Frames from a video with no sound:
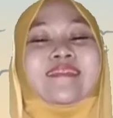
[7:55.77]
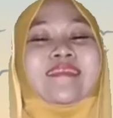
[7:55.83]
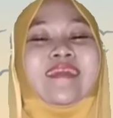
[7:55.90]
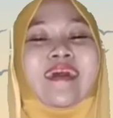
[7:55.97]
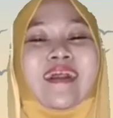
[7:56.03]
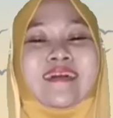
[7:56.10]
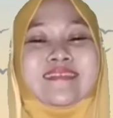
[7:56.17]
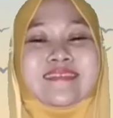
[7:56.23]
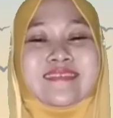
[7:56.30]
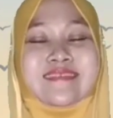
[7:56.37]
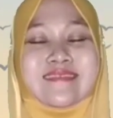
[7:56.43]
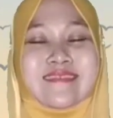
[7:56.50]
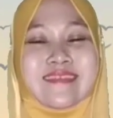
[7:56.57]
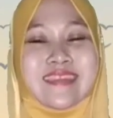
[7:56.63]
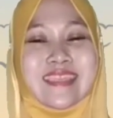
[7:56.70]
The
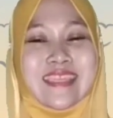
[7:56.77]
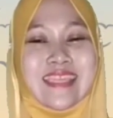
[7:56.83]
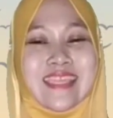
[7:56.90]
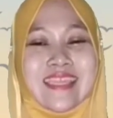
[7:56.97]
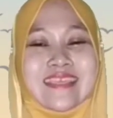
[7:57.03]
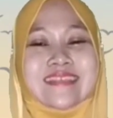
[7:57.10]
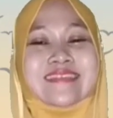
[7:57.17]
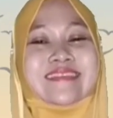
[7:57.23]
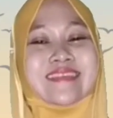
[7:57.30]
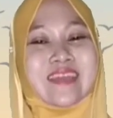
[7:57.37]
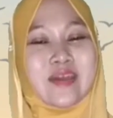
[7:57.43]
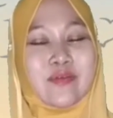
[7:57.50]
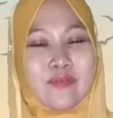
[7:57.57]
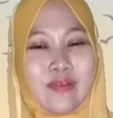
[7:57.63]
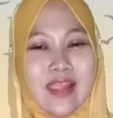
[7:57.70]
answer is
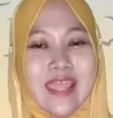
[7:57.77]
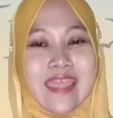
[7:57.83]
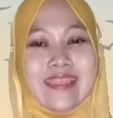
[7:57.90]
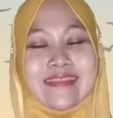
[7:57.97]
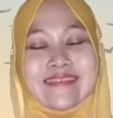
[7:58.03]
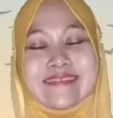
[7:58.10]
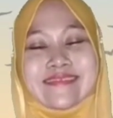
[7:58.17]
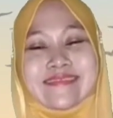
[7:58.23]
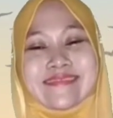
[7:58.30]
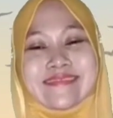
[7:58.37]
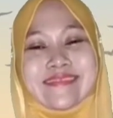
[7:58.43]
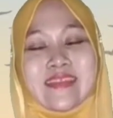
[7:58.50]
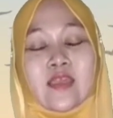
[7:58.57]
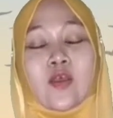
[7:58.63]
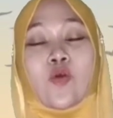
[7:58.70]
correct.
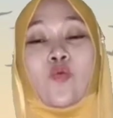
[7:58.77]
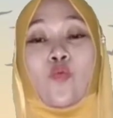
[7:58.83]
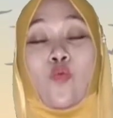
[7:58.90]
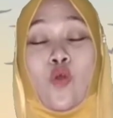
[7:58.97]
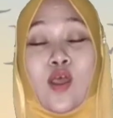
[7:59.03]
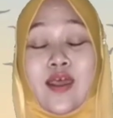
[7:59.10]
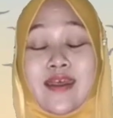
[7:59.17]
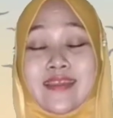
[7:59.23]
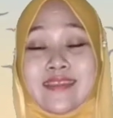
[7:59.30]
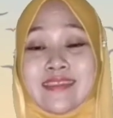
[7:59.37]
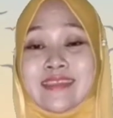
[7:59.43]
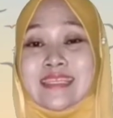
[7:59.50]
Why?